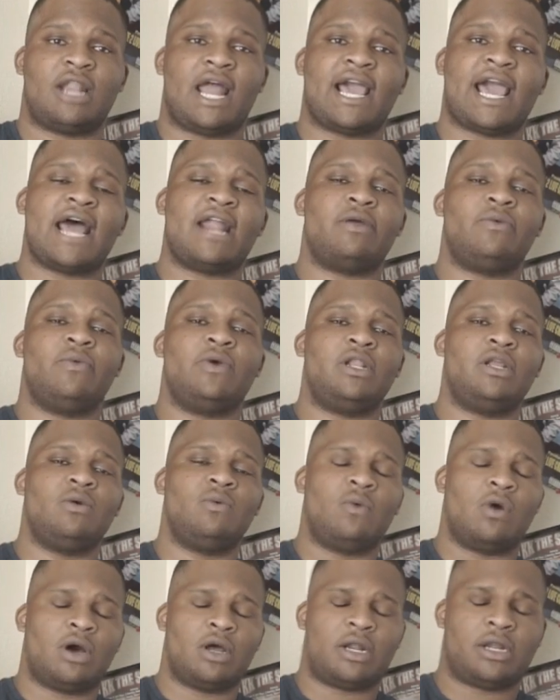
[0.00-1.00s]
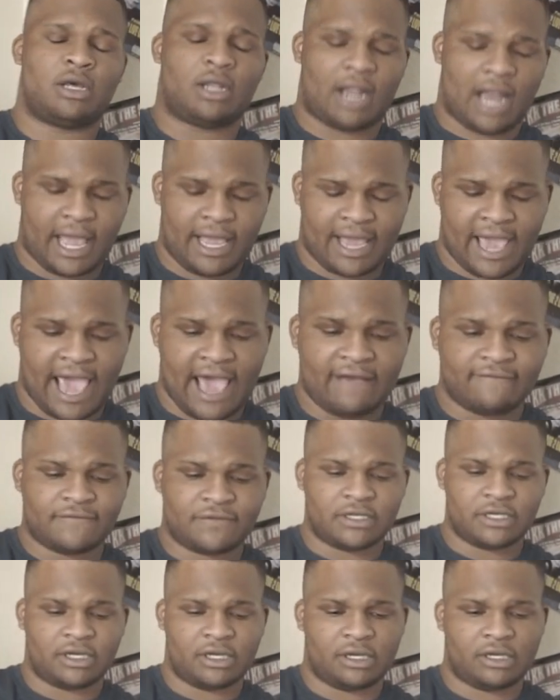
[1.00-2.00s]
Like I didn't really want to like have
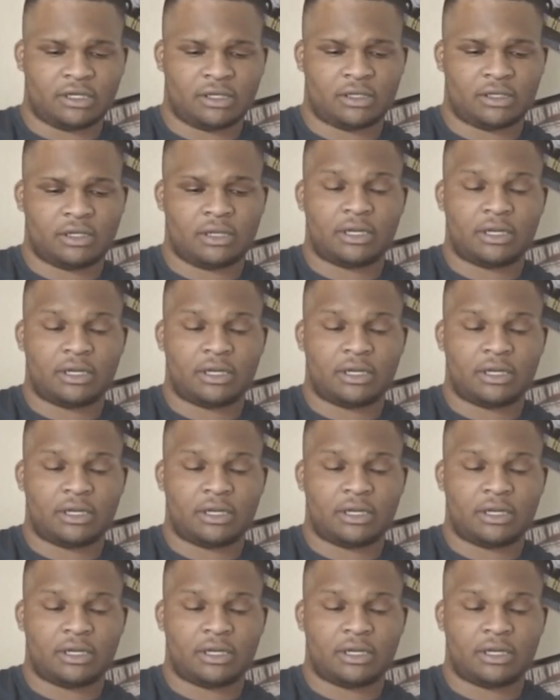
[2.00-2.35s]
to